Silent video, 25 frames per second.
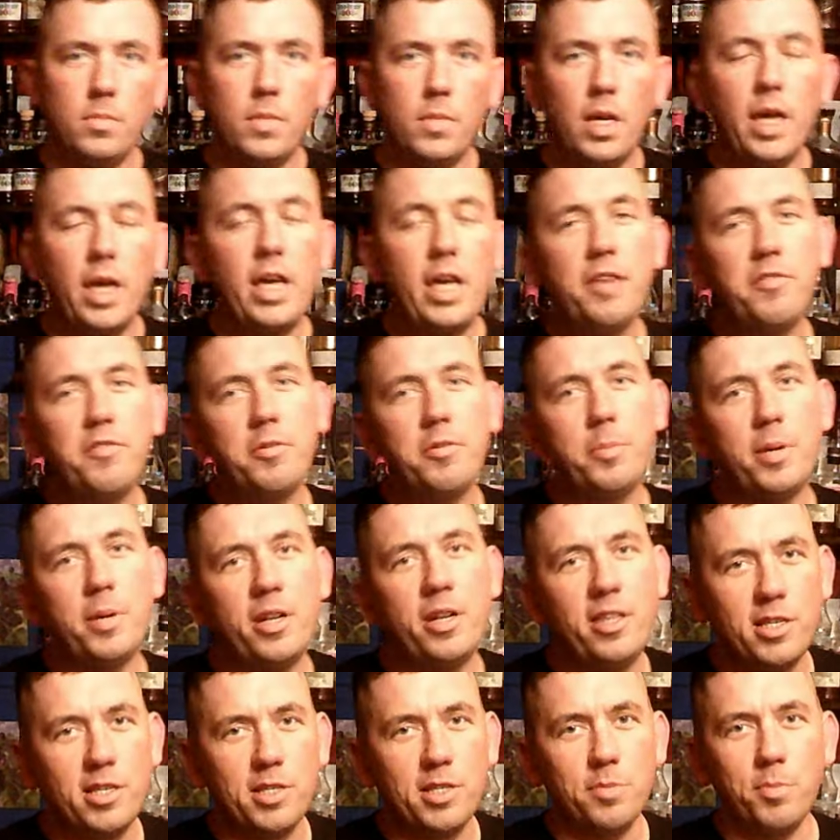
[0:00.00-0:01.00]
Hey everybody,
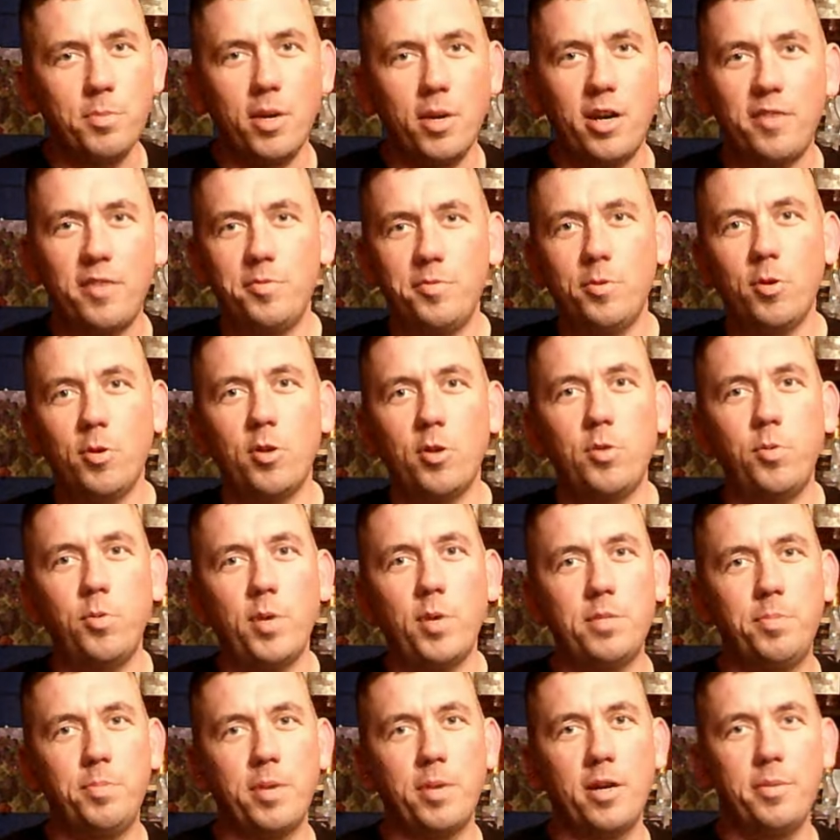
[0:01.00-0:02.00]
this is Mark from
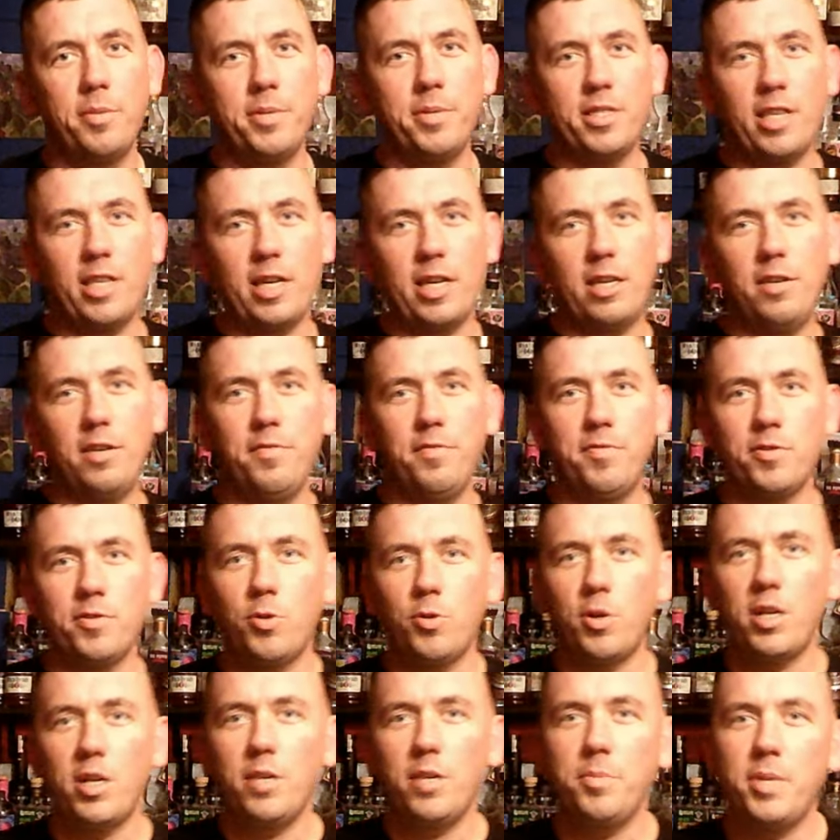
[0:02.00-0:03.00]
Northwest Bourbon. Thank you for
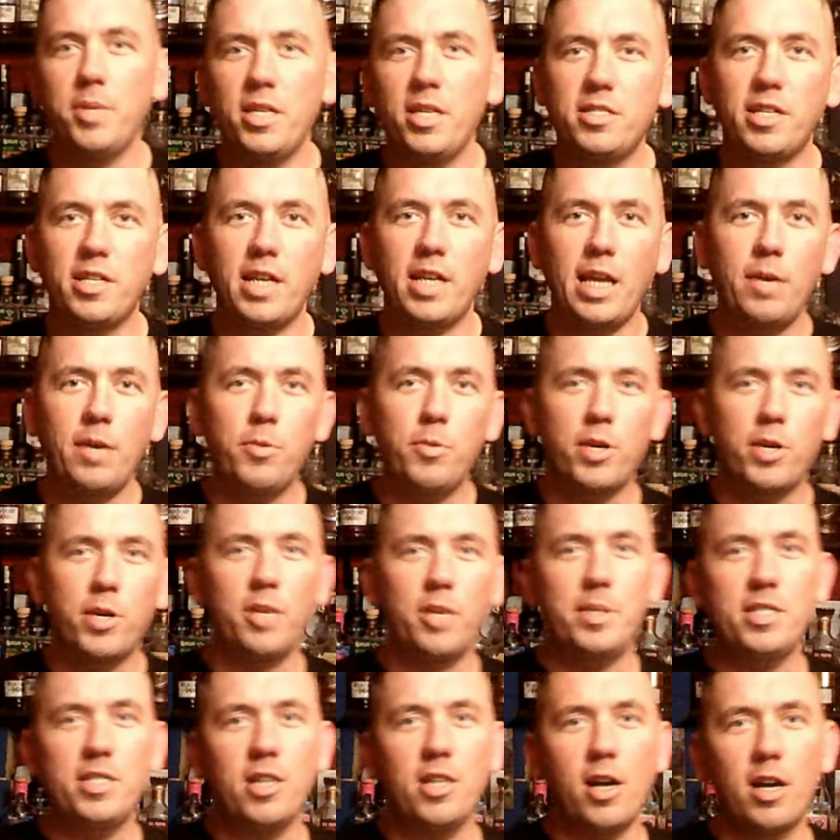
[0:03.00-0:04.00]
joining me. Today we're going to
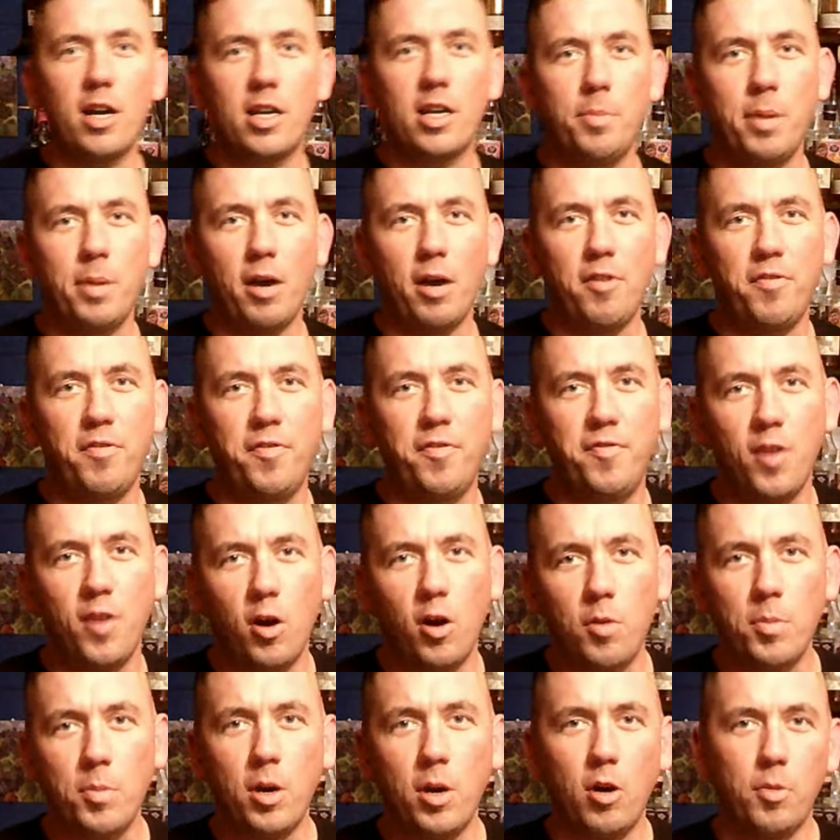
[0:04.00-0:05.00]
be talking about
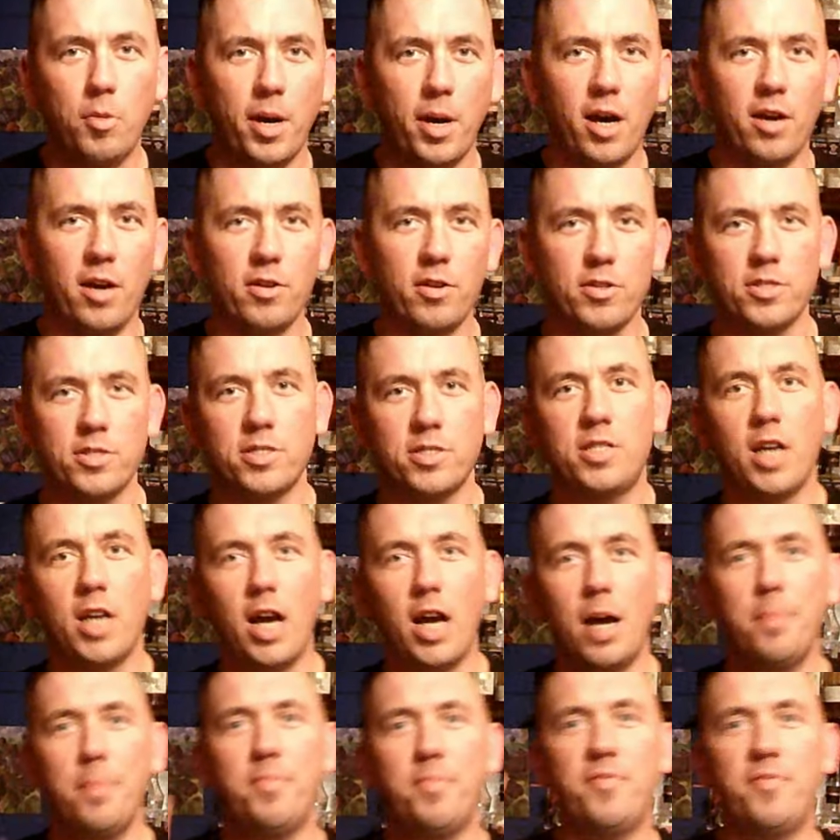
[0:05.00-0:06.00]
FOMO bottles.
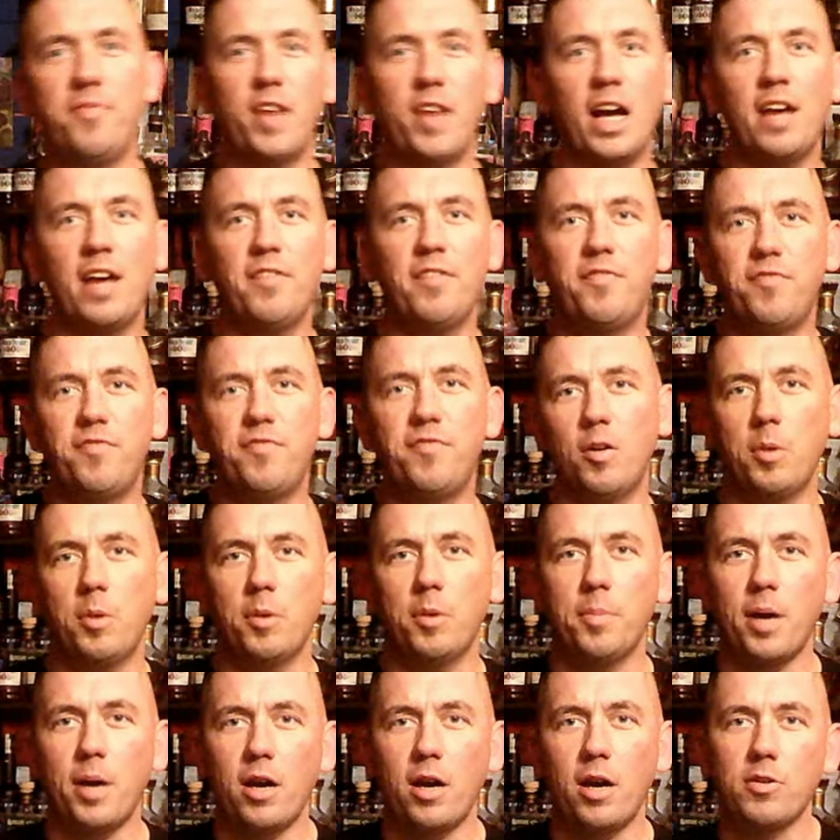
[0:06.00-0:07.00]
Top 5 FOMO
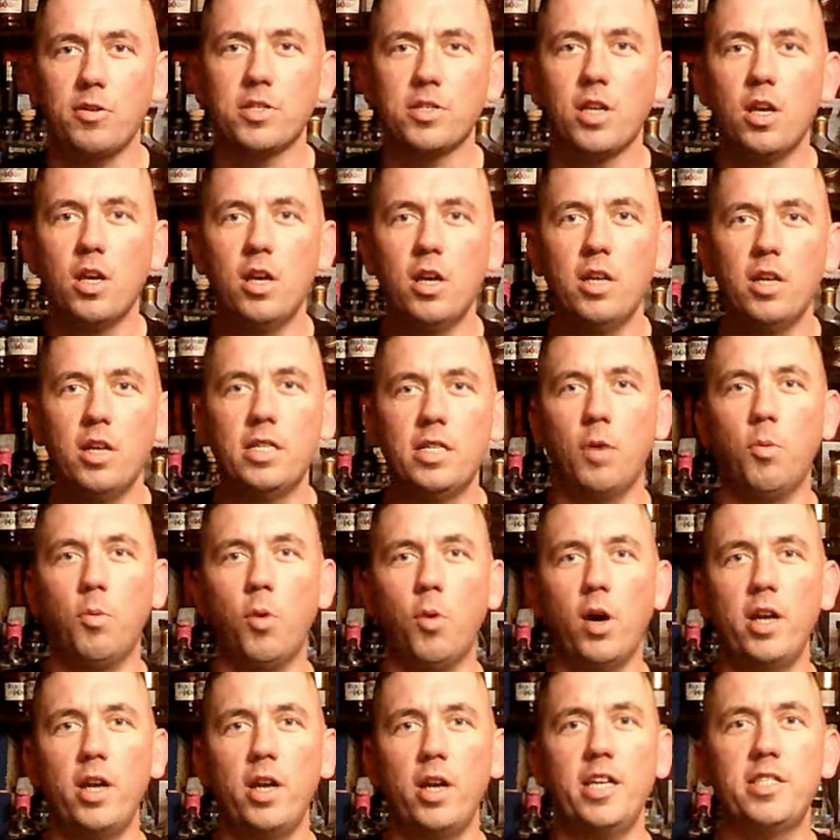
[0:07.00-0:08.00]
bottles. Now
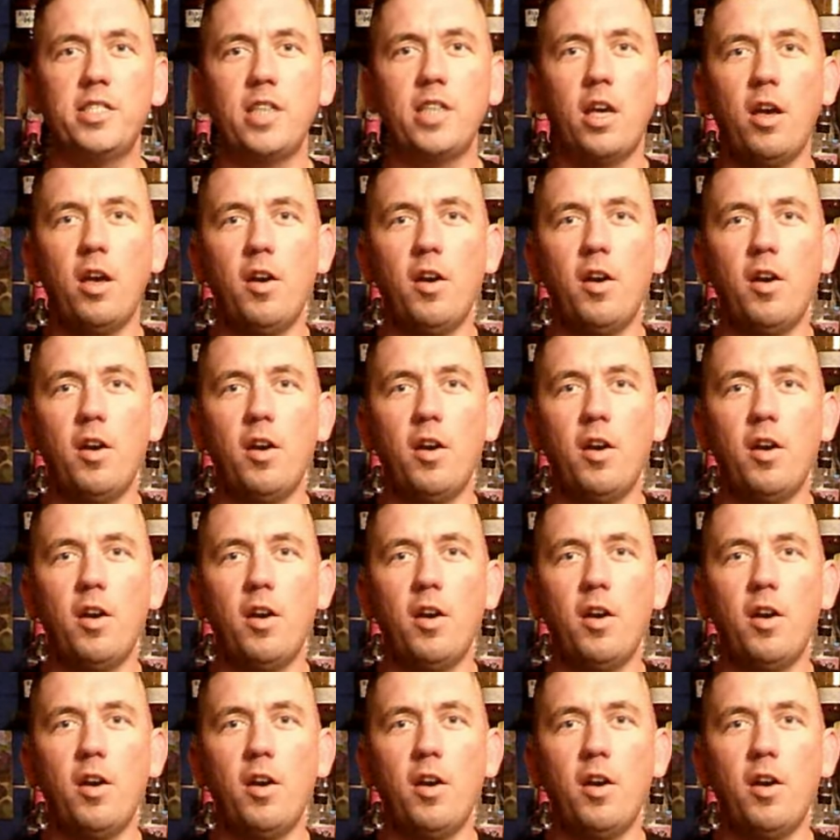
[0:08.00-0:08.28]
what is